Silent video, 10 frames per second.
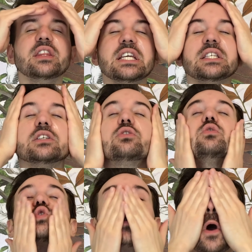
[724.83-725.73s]
This is
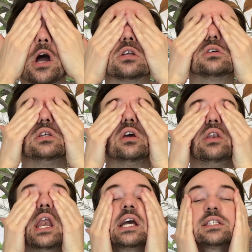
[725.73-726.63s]
also actually
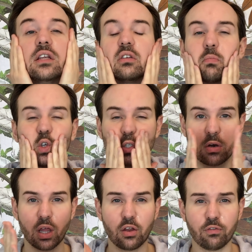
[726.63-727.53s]
an excellent
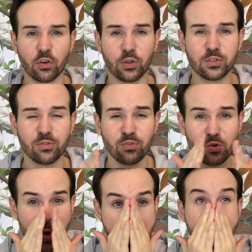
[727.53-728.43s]
moisturizer for those of
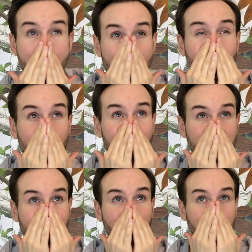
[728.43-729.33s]
you who
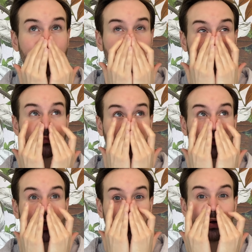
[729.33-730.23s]
have um,
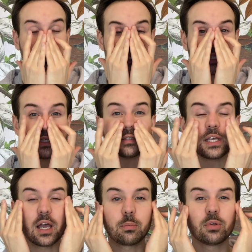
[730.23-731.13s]
oily skin
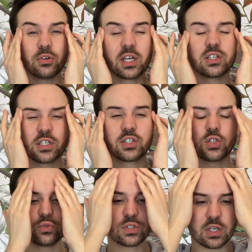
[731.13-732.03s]
type, you can
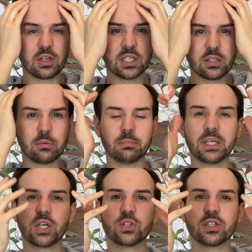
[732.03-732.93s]
just use a little
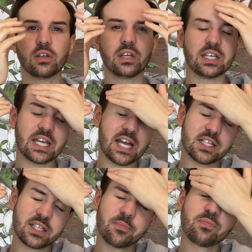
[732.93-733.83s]
because it
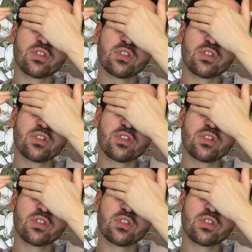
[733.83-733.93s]
has